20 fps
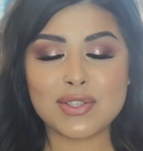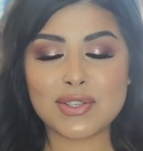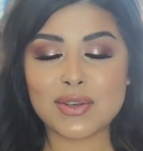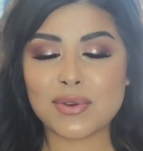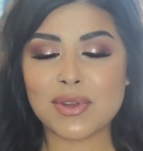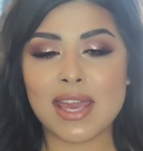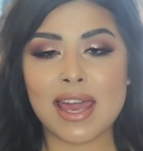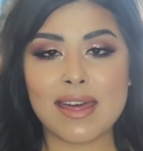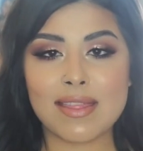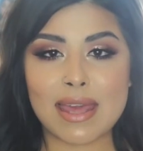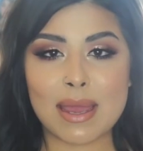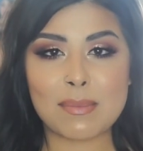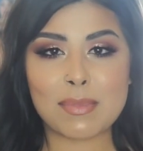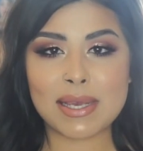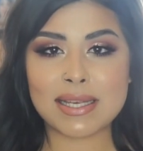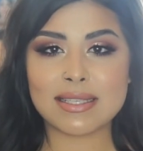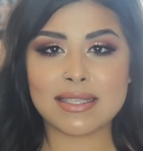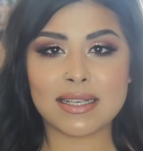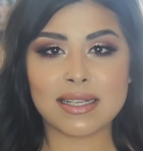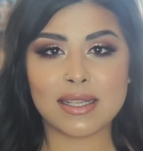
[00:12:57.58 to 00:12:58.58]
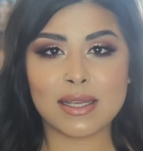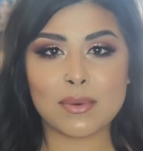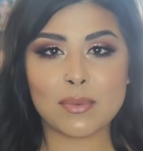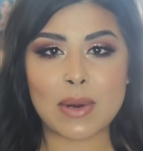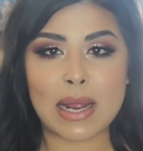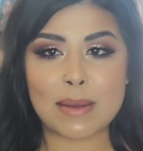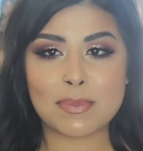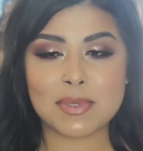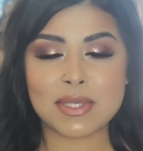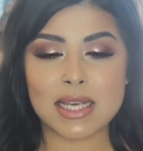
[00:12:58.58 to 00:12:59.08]
So yeah, that basically
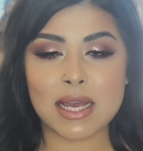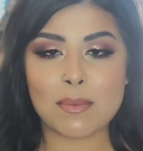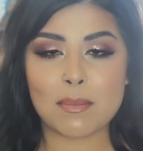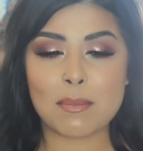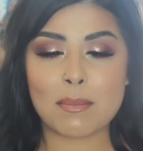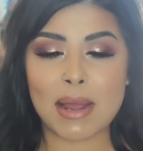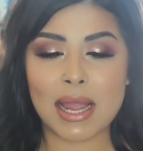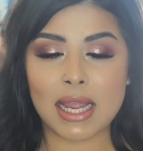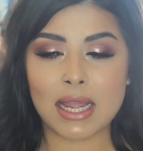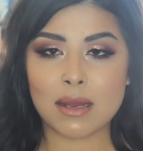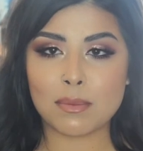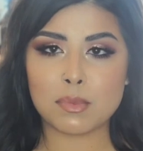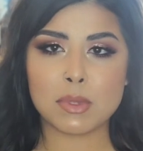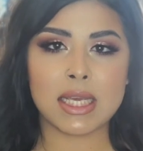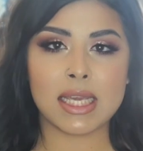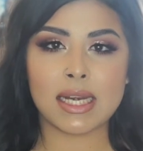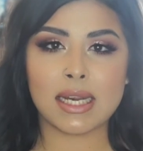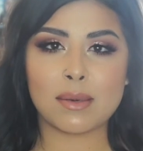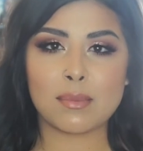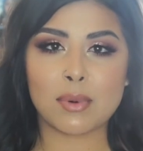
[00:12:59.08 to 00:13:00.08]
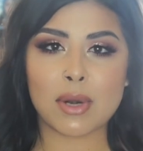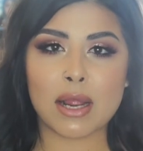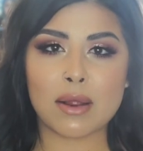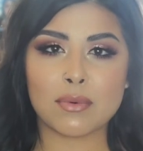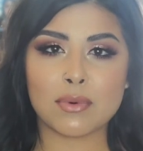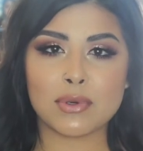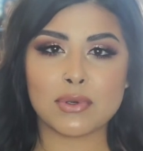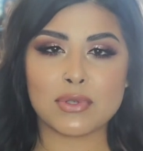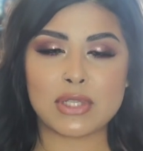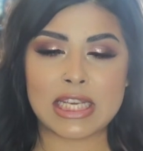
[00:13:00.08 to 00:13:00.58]
wraps up my updated brow
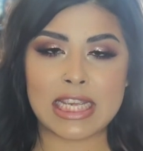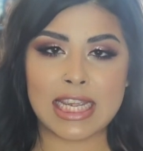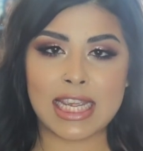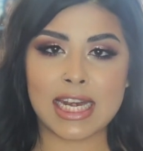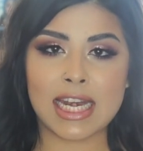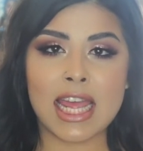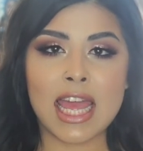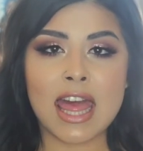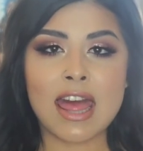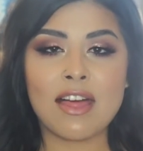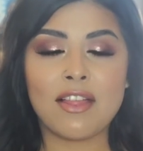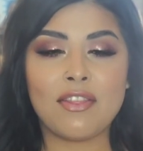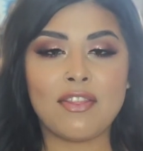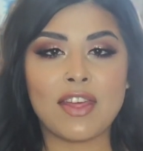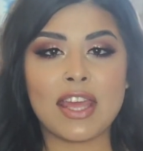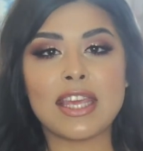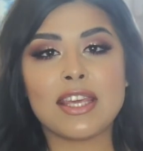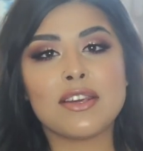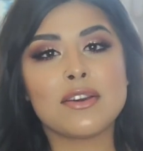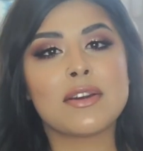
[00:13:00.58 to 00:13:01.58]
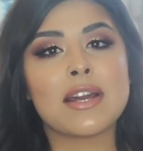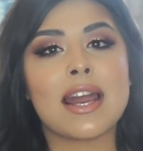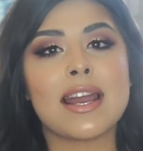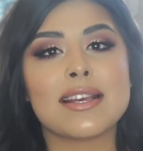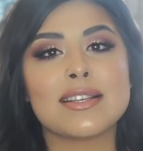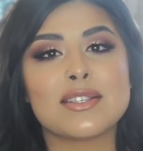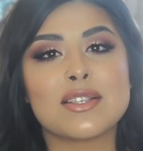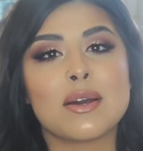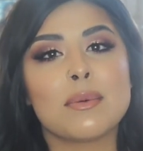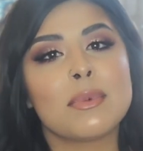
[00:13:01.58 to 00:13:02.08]
routine. Thank you
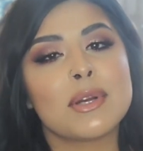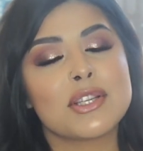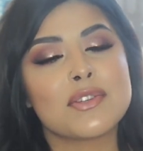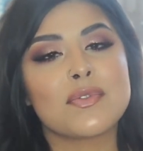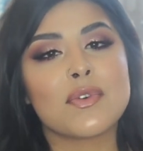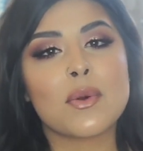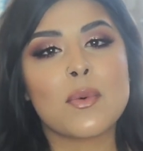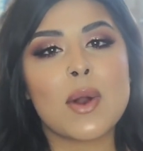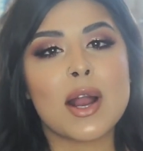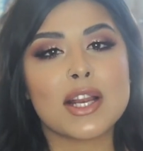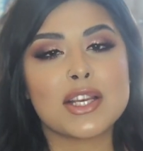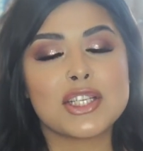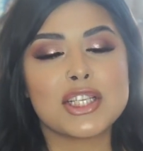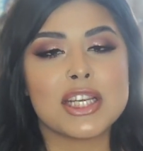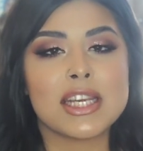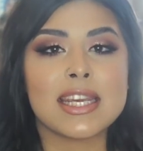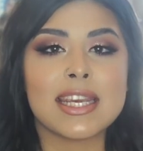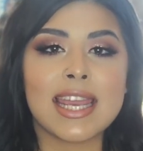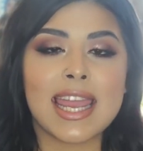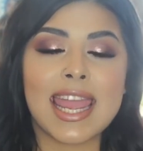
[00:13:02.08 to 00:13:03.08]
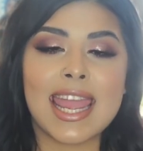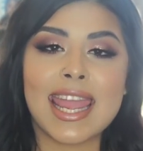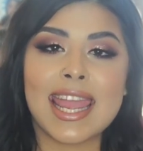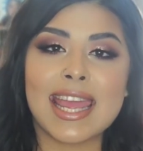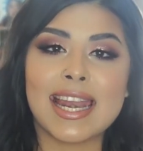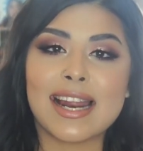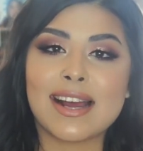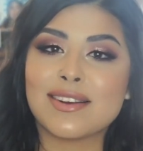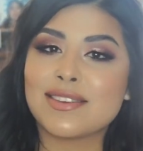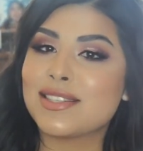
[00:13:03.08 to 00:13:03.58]
guys so much for watching,
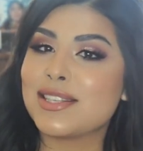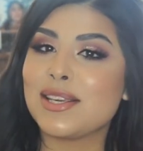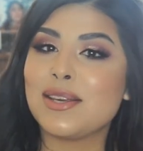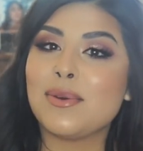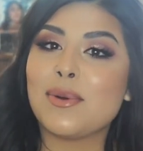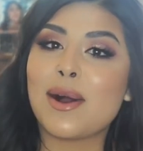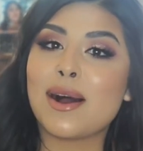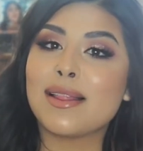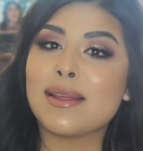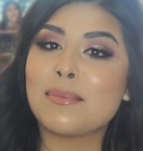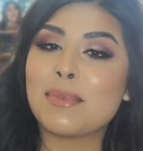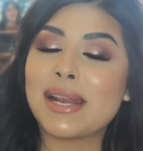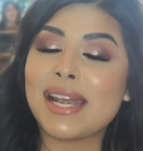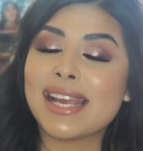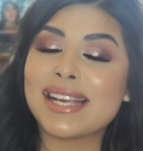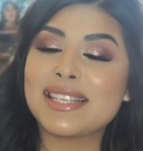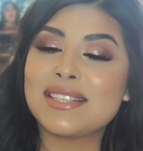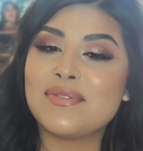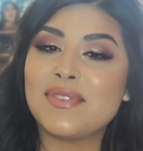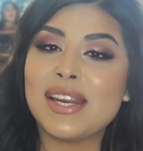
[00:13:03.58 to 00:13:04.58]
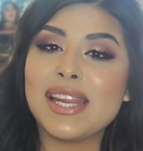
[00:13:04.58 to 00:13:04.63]
and I'll see you all in my next